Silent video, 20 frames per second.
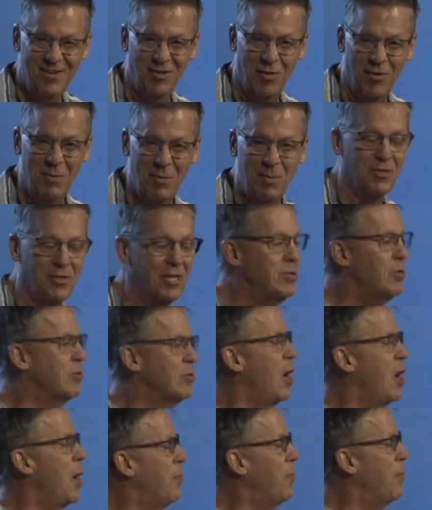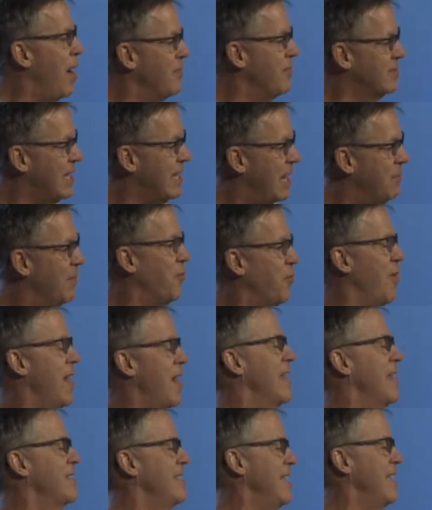Now remember, this was all prophesied before
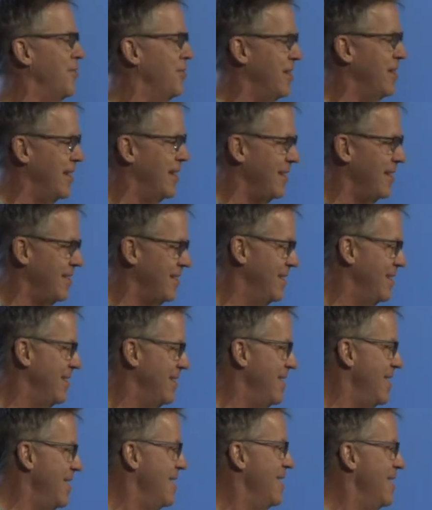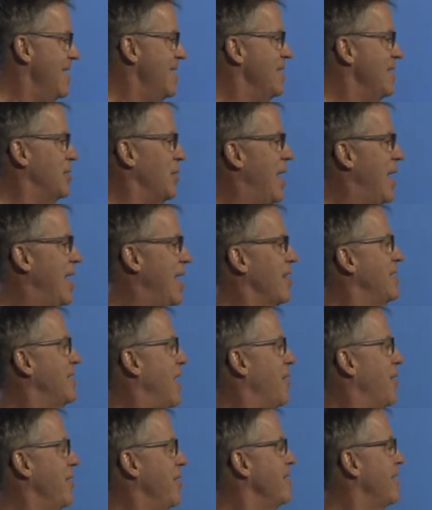Alexander did it. So
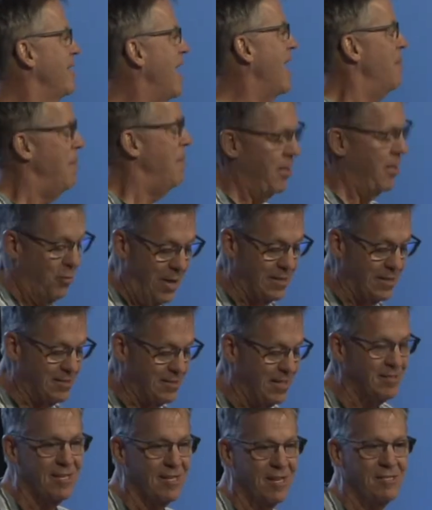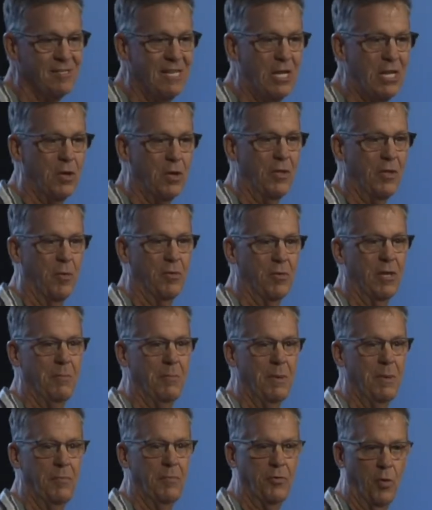Alexander didn't say, hey, by the way, it says in Ezekiel that we're going
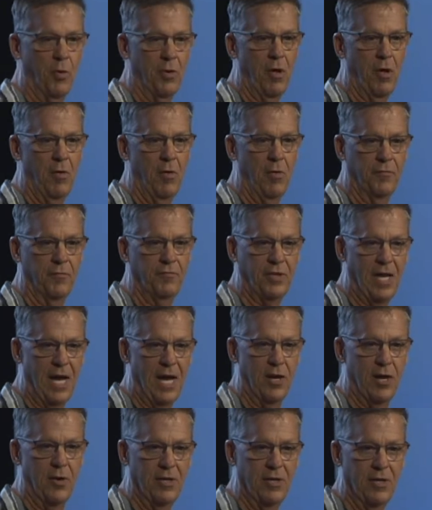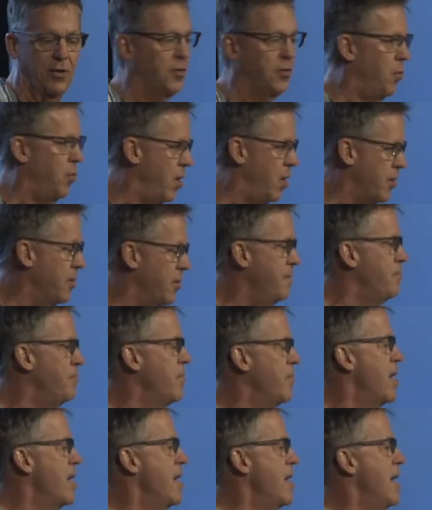to be throwing all the Tyre into the water.
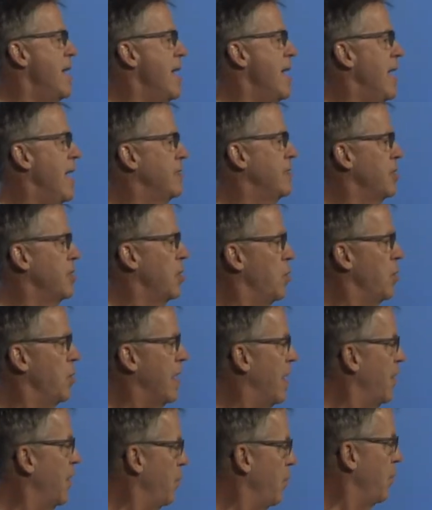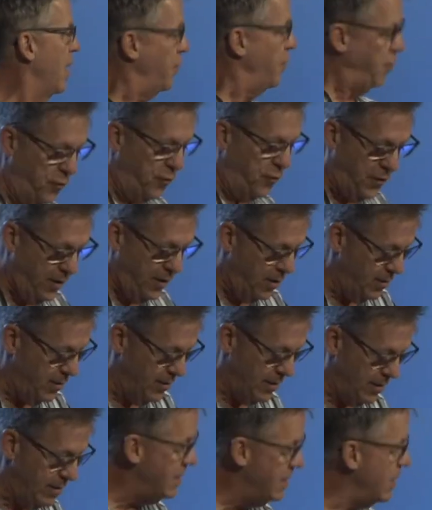And so we got to we got to
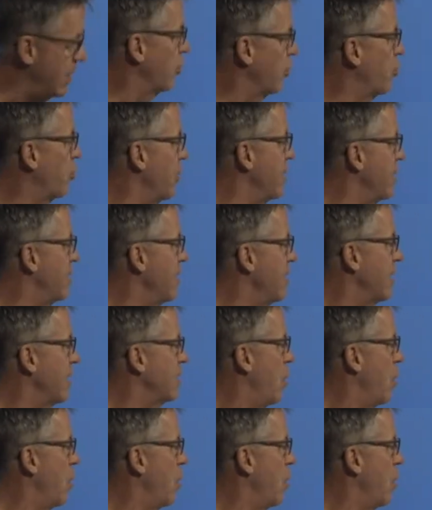fulfill Ezekiel 26.